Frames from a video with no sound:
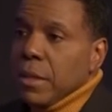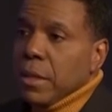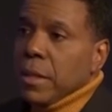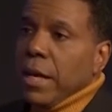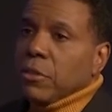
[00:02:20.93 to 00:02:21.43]

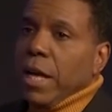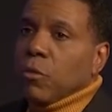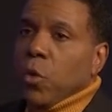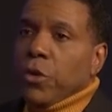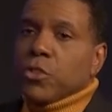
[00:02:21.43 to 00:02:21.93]

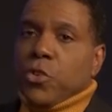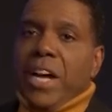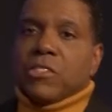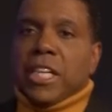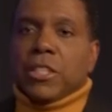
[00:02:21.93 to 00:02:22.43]
That word
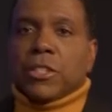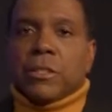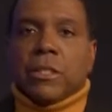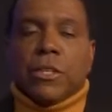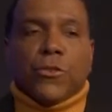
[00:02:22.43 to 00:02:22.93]

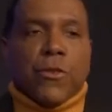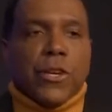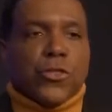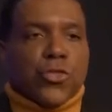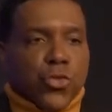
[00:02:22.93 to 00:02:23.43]
translation
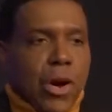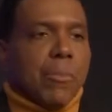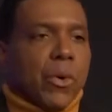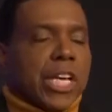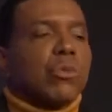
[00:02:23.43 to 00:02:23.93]
is troubled.